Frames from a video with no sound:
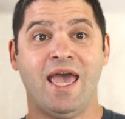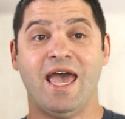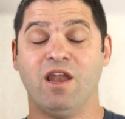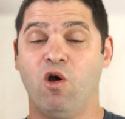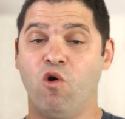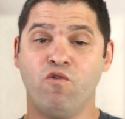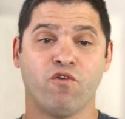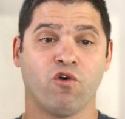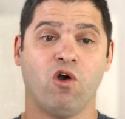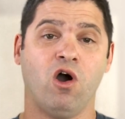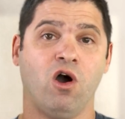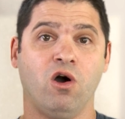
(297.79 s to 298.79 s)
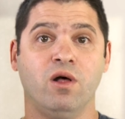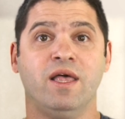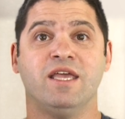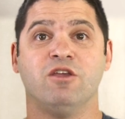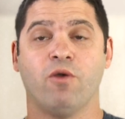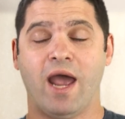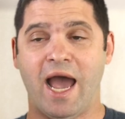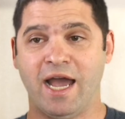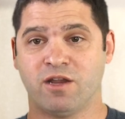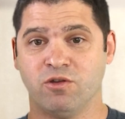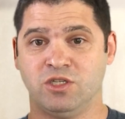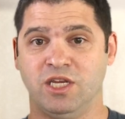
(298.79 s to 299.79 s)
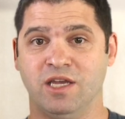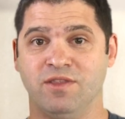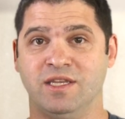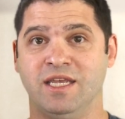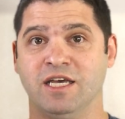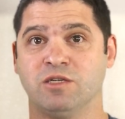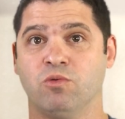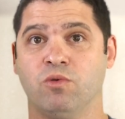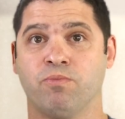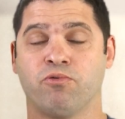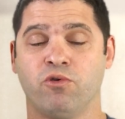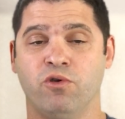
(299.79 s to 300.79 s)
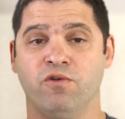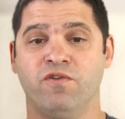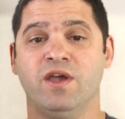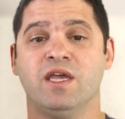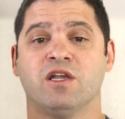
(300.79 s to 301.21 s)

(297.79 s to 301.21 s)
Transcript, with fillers: And overall, your accuracy on the test will improve